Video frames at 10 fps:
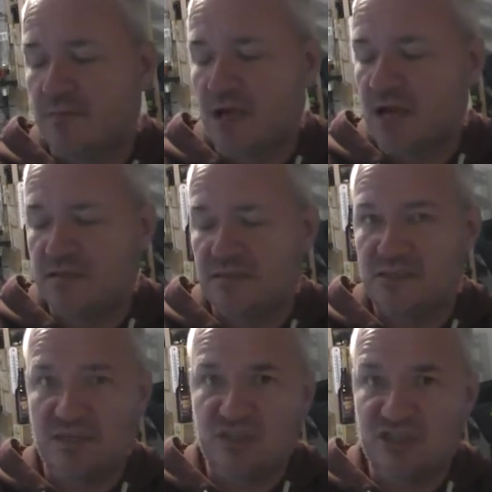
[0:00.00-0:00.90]
and
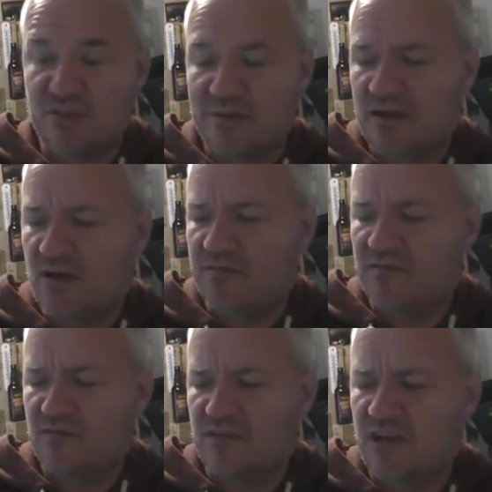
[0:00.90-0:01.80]
ginger beer off, you